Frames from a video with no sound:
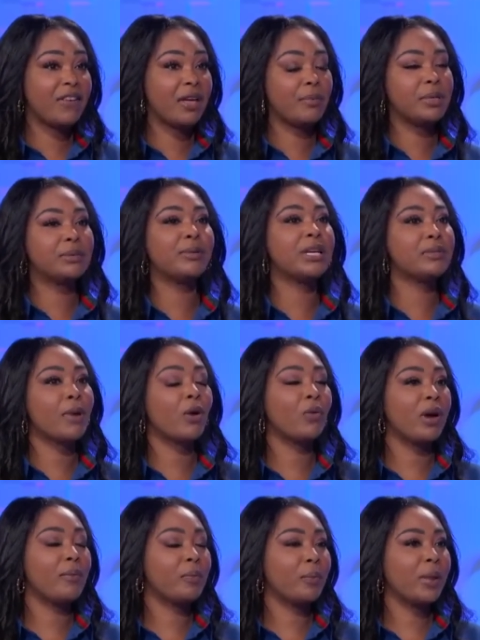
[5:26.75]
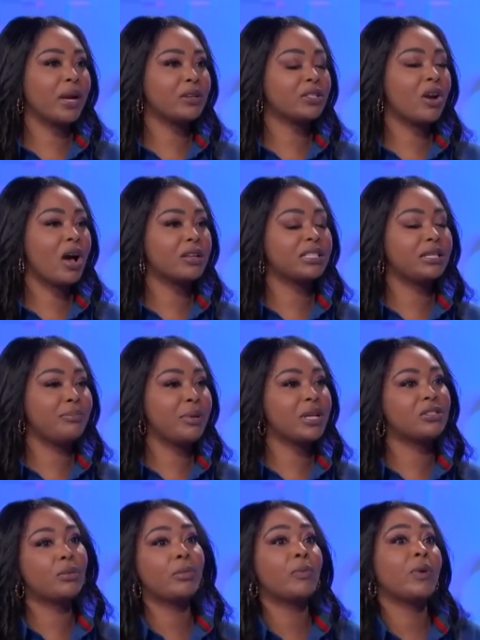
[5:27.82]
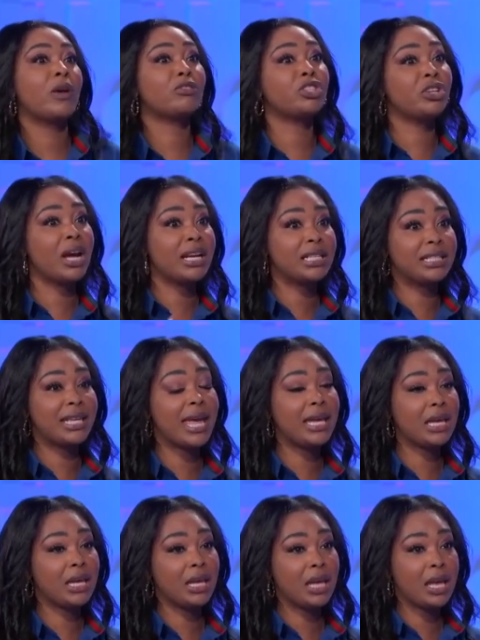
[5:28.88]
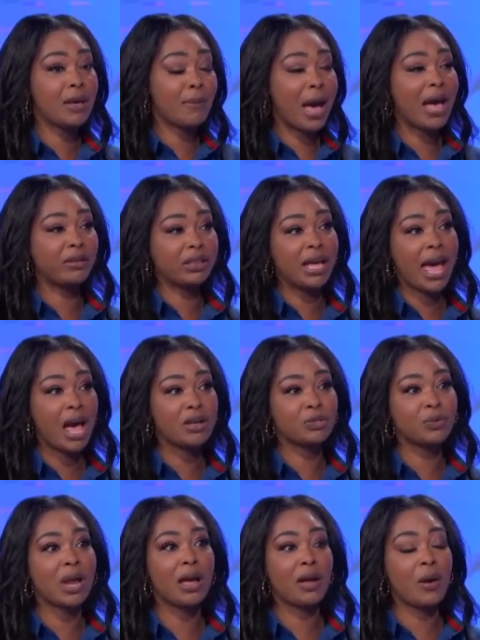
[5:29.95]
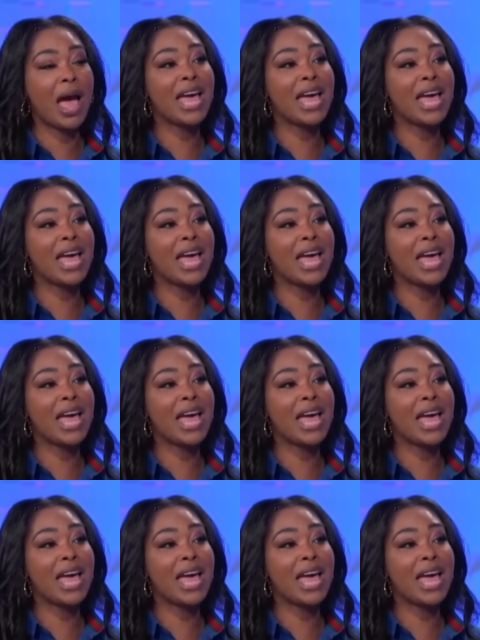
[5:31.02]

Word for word: him is because my grandparents called CPS on me when I was trying to take him out the house when I,